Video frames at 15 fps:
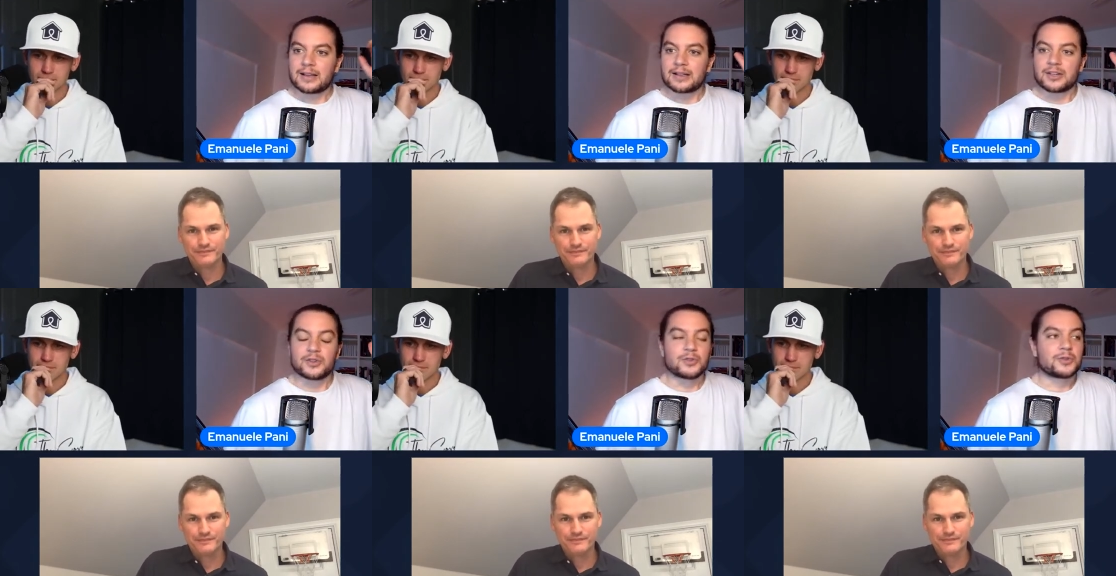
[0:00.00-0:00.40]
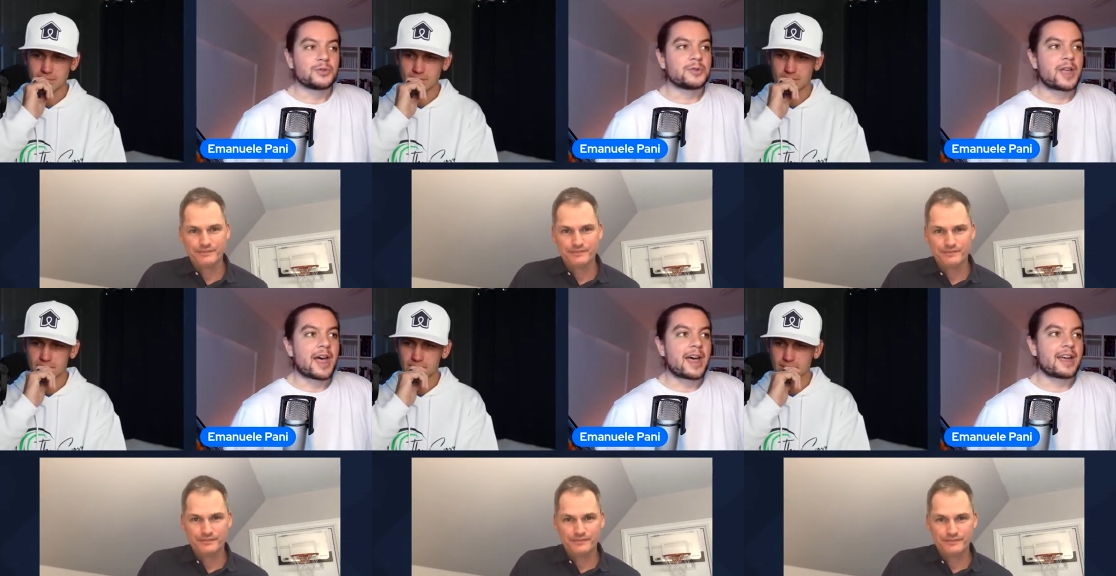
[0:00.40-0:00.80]
Speaker 1: you do
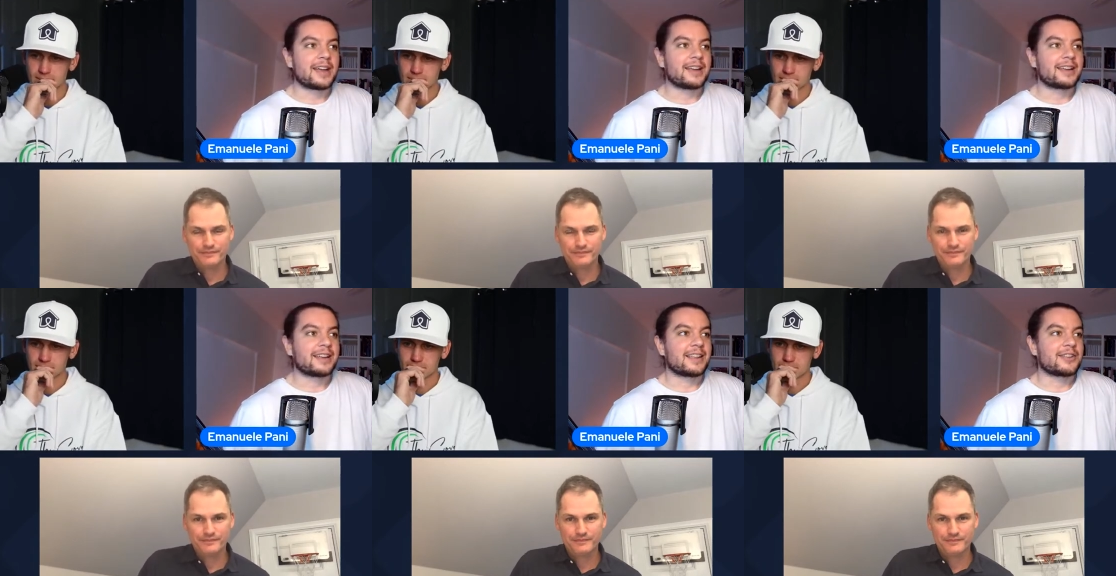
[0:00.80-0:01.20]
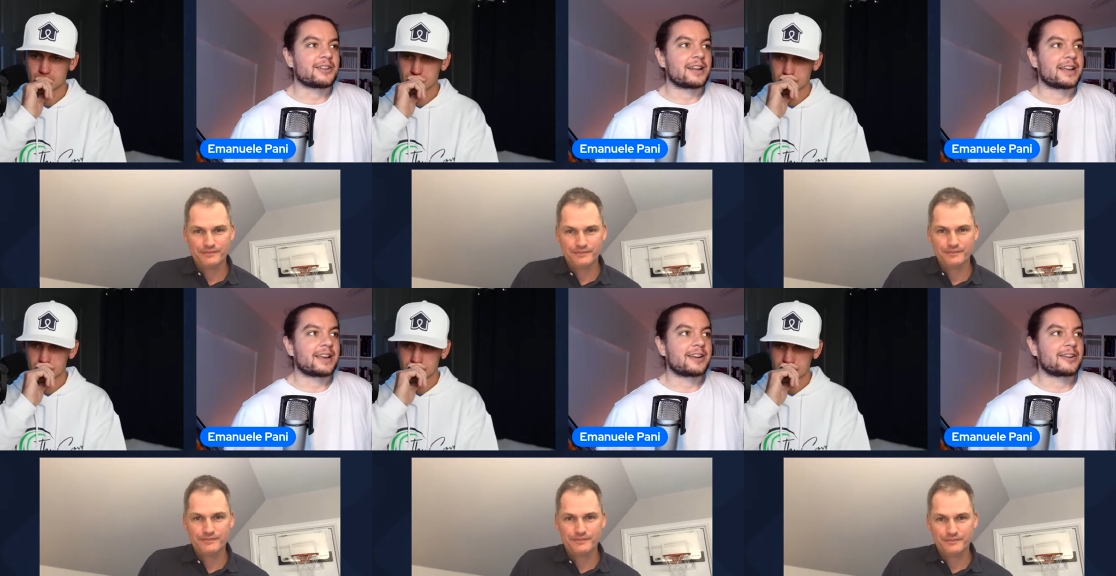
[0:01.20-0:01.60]
that and you're
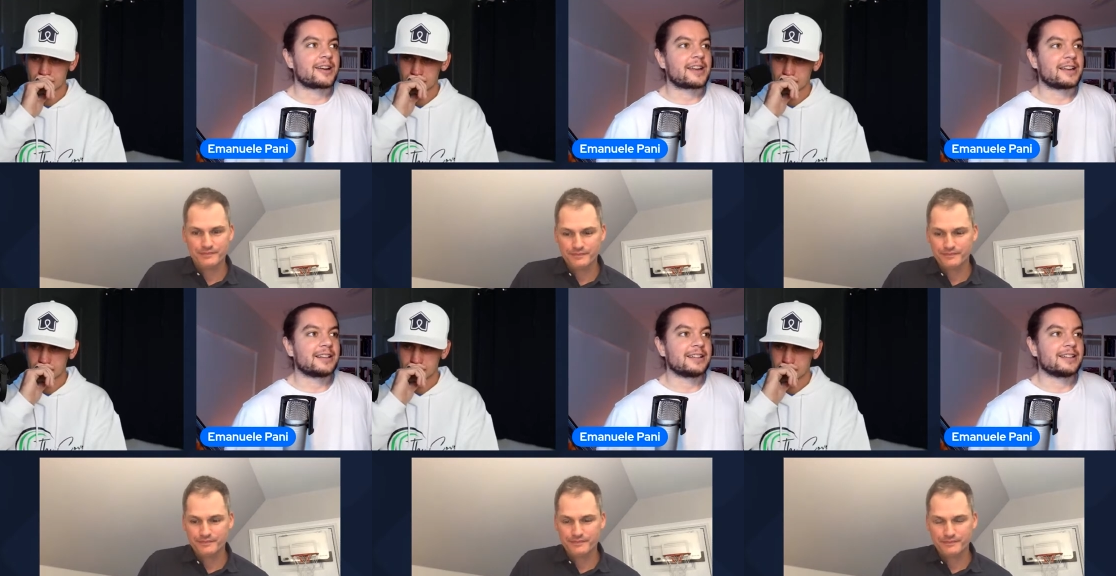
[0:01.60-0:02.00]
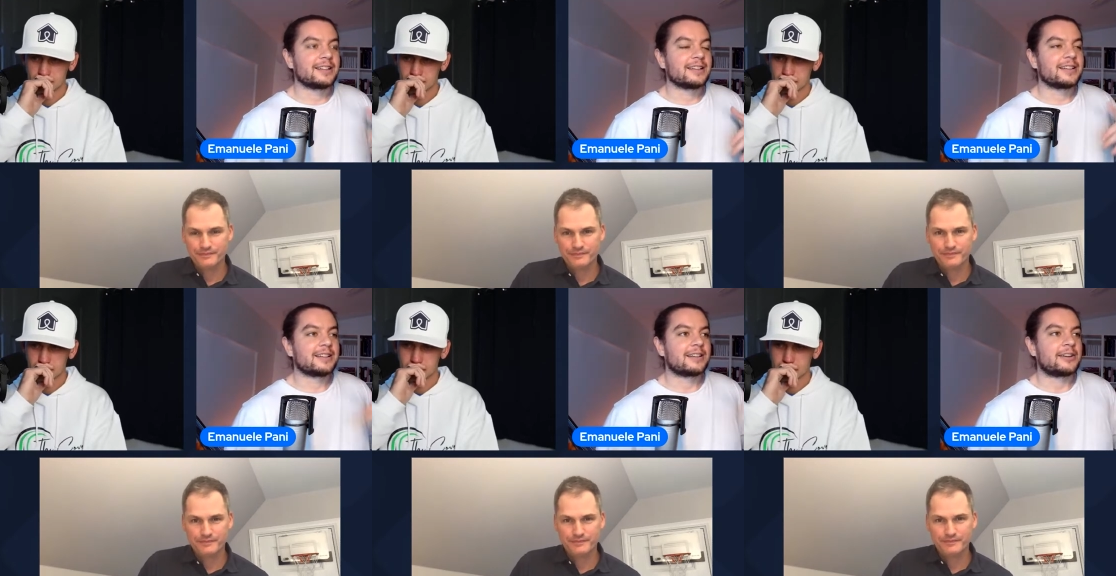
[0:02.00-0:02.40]
like, great.
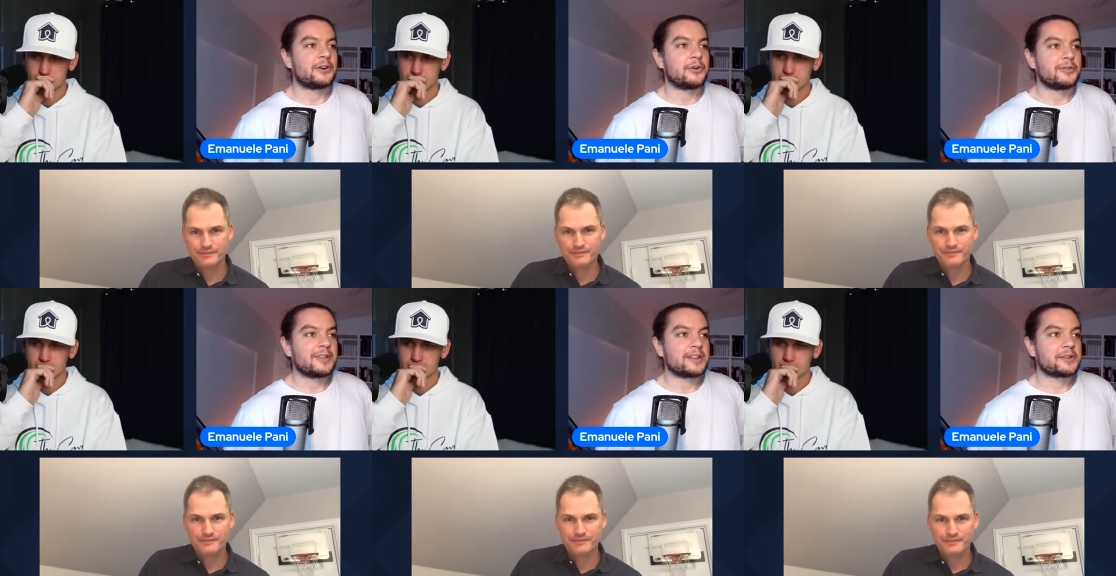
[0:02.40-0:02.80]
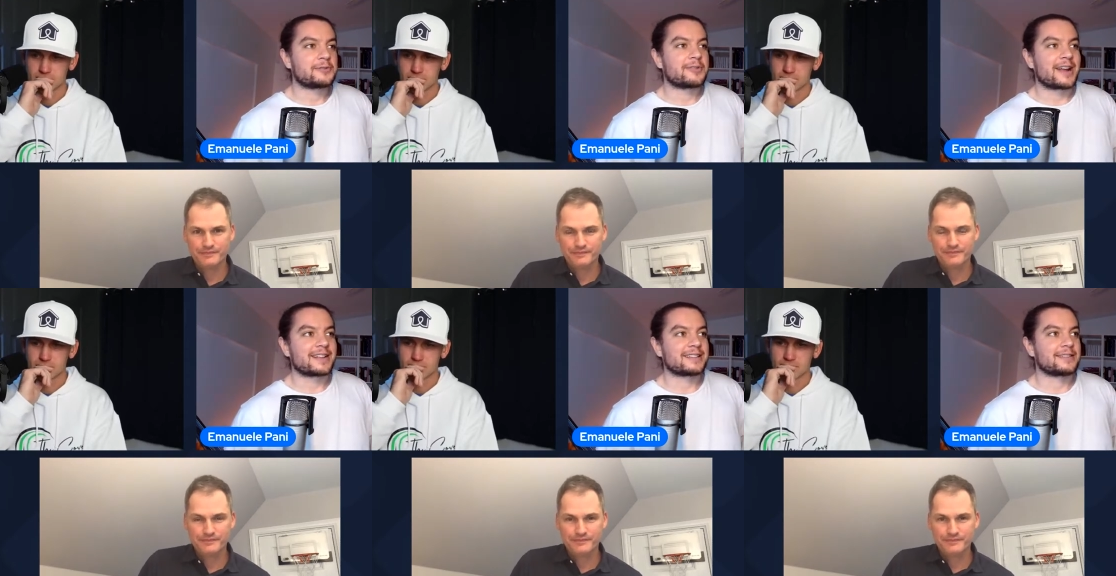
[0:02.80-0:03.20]
Hopefully you
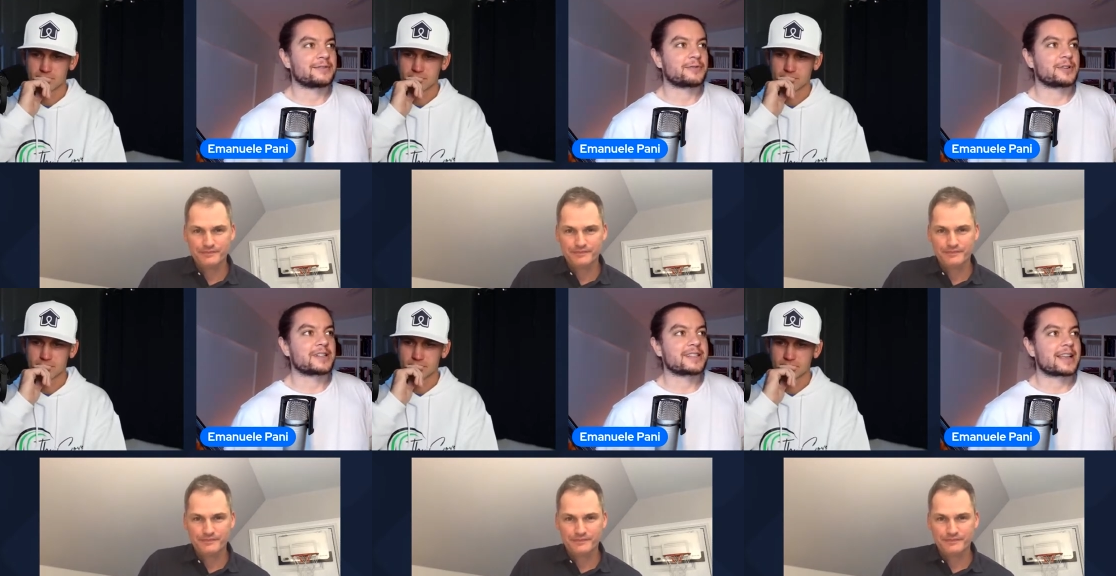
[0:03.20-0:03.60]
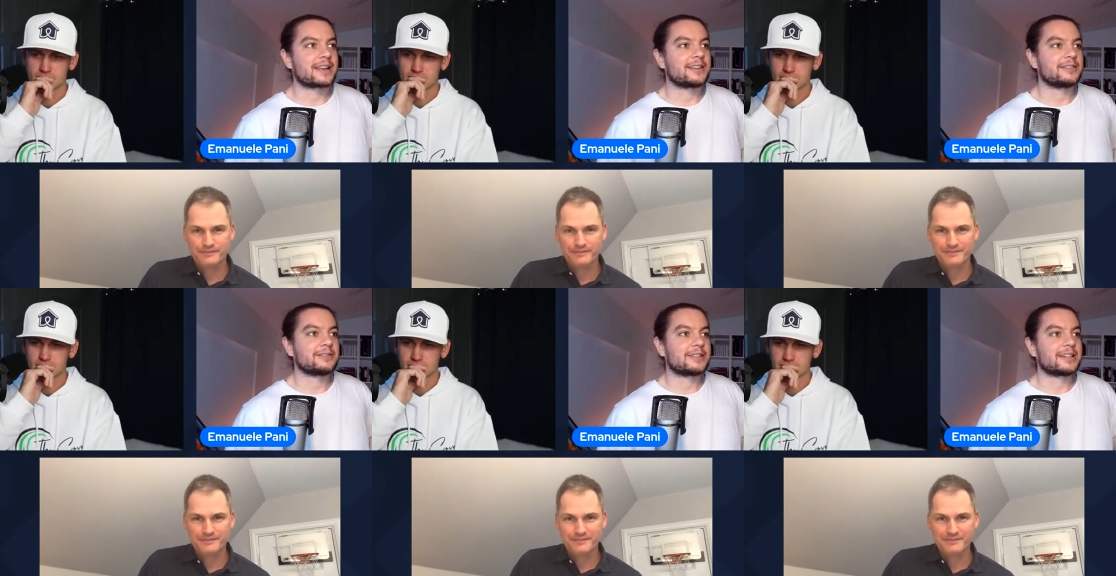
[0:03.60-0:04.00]
rested for a
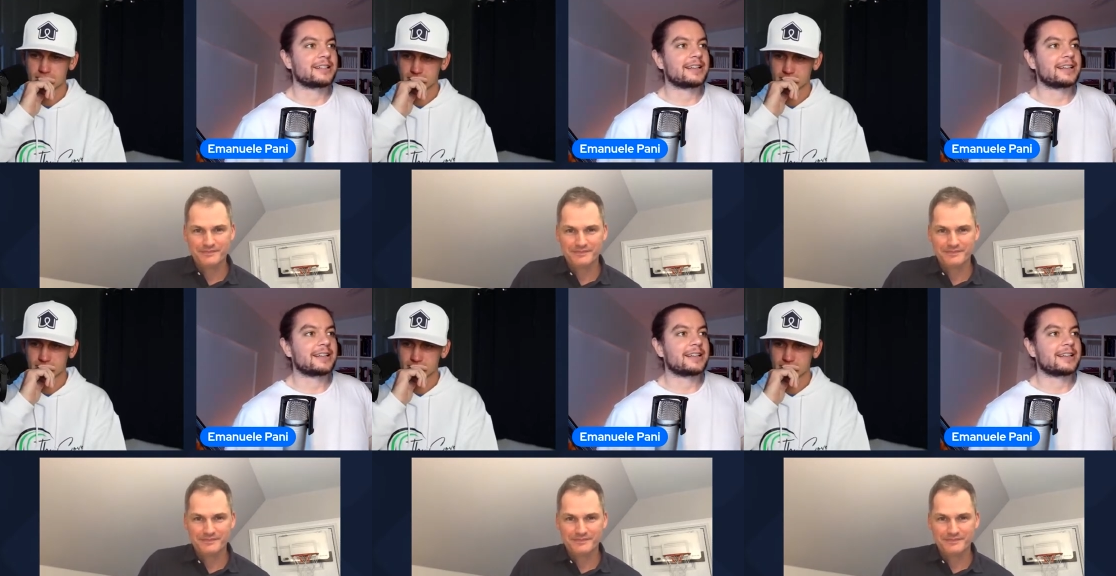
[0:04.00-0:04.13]
second, right?